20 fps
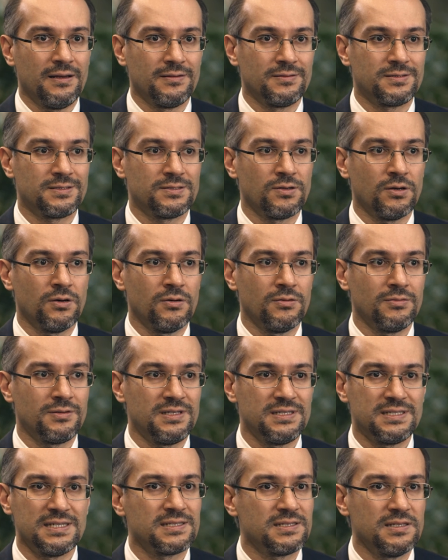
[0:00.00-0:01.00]
So
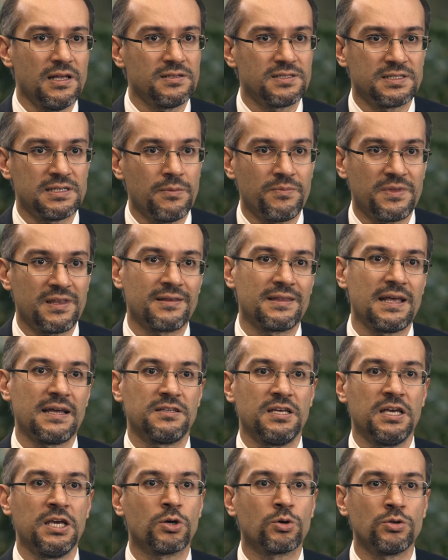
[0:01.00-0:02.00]
this is not something that
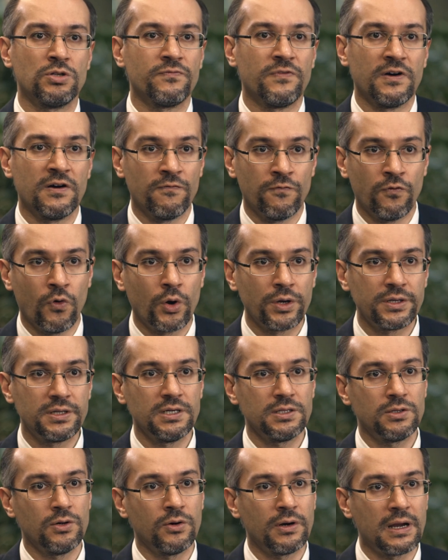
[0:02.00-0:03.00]
he could have
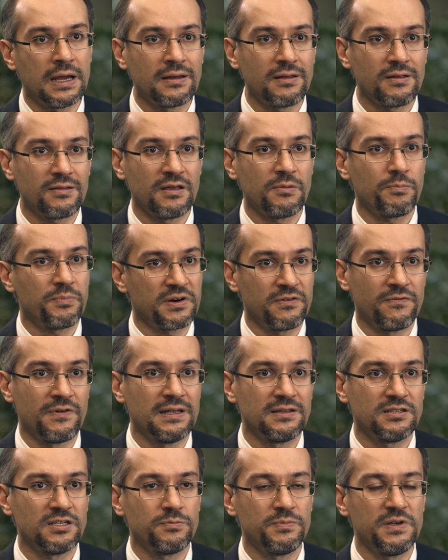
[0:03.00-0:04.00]
avoided or anything
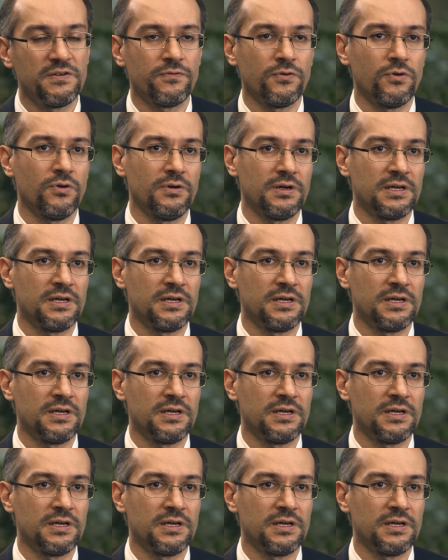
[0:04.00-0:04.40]
prevented before.